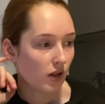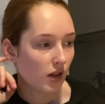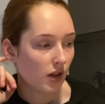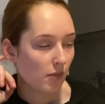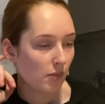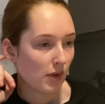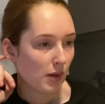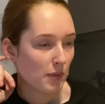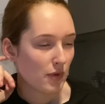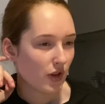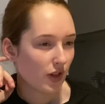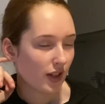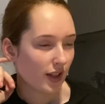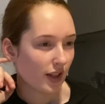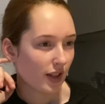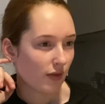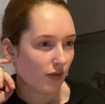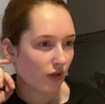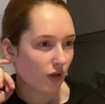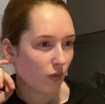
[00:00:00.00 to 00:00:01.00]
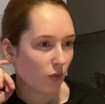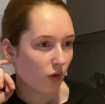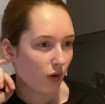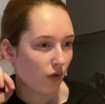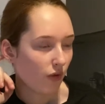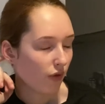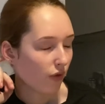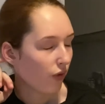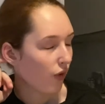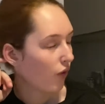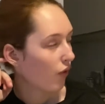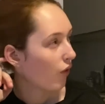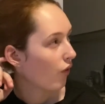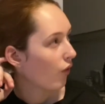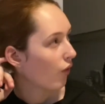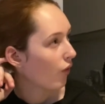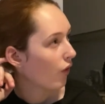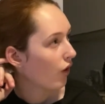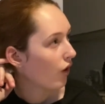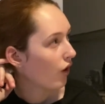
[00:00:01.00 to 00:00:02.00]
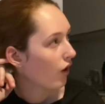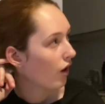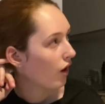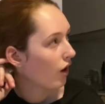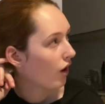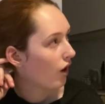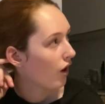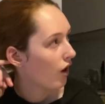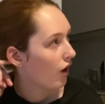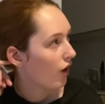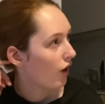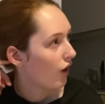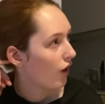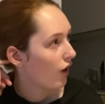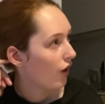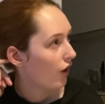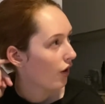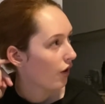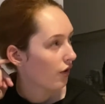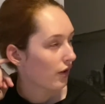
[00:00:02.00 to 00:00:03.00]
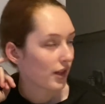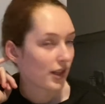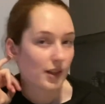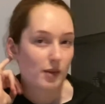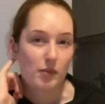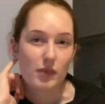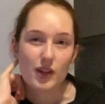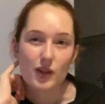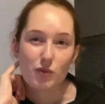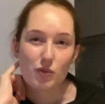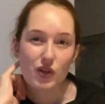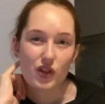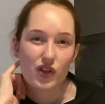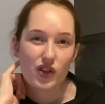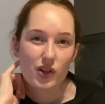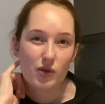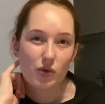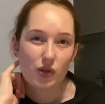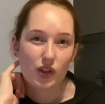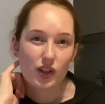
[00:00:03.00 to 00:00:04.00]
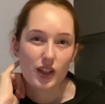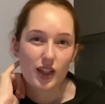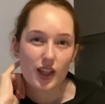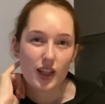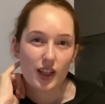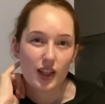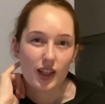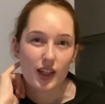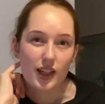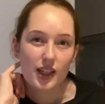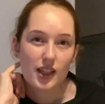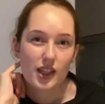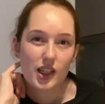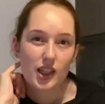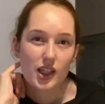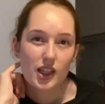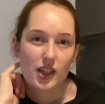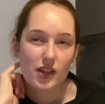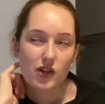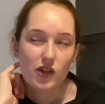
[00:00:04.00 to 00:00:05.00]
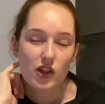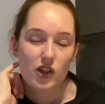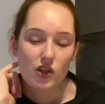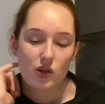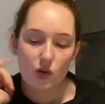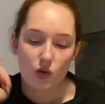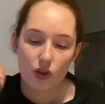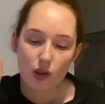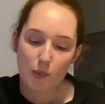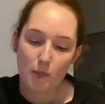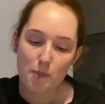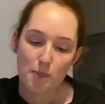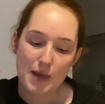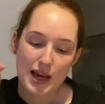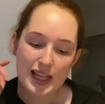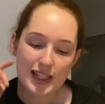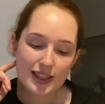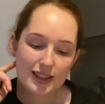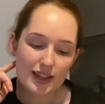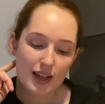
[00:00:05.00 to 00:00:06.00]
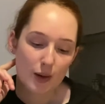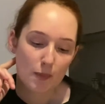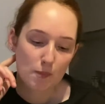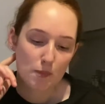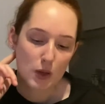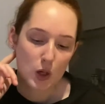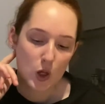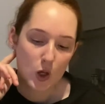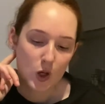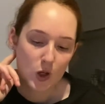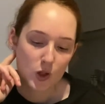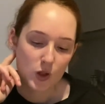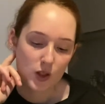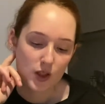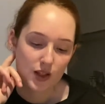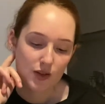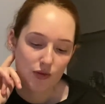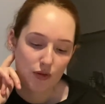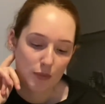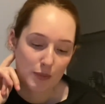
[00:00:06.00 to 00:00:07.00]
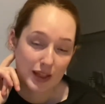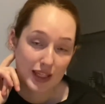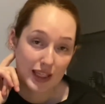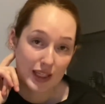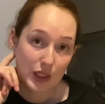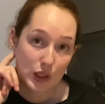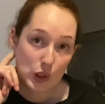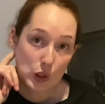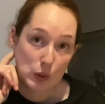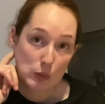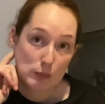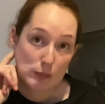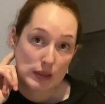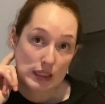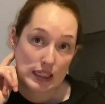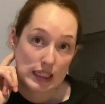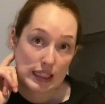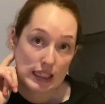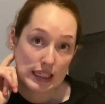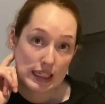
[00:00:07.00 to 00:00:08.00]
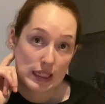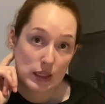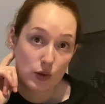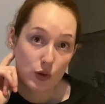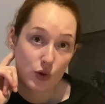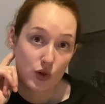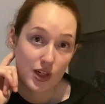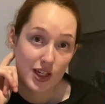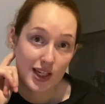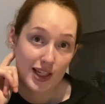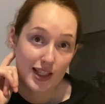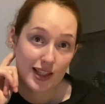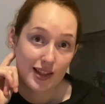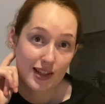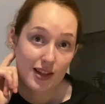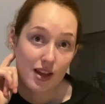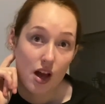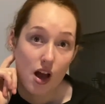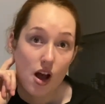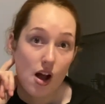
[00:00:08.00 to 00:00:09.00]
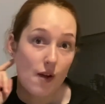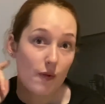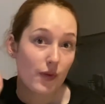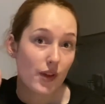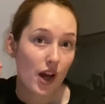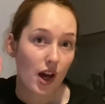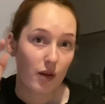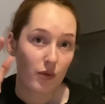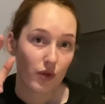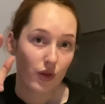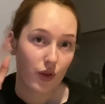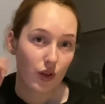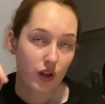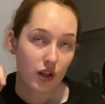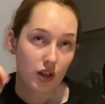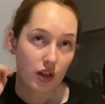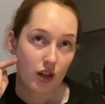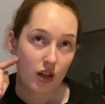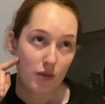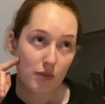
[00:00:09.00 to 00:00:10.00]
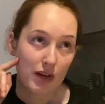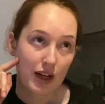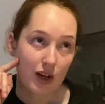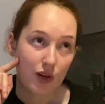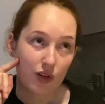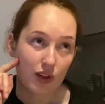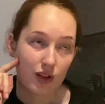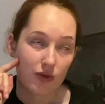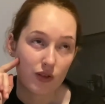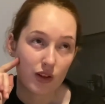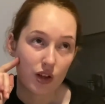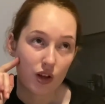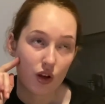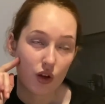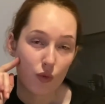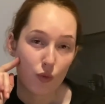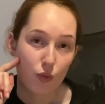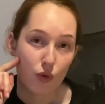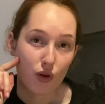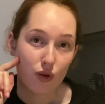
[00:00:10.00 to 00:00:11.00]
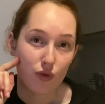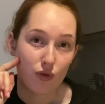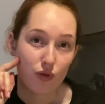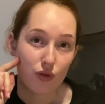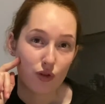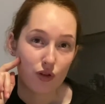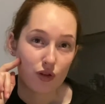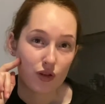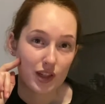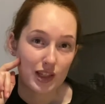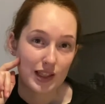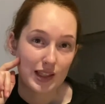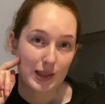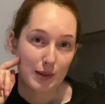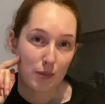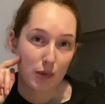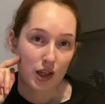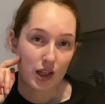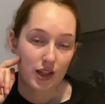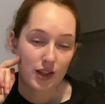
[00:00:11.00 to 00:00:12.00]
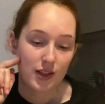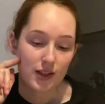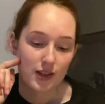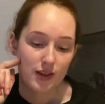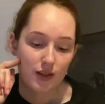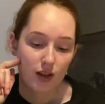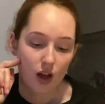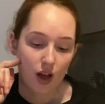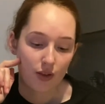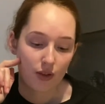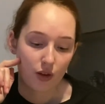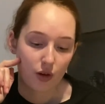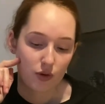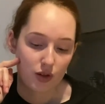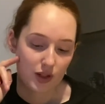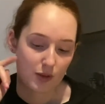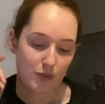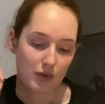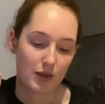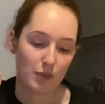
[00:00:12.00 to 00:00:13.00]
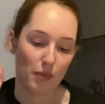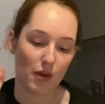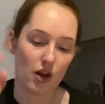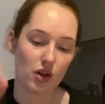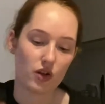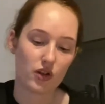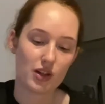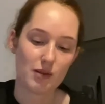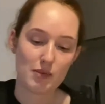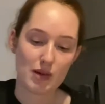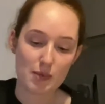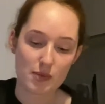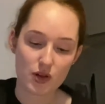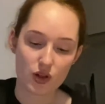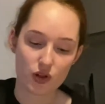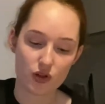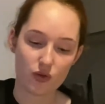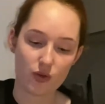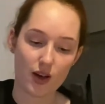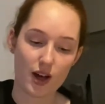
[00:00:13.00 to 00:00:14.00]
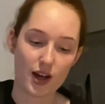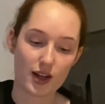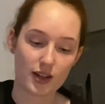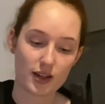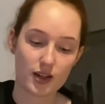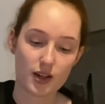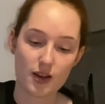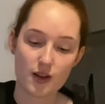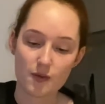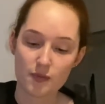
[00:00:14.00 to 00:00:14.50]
Maybe I can give her one for Christmas, but she will kill it. She's not the best at plants, if I'm being completely honest. I will think about giving her one for Christmas at the Christmas party. Maybe I'll do that.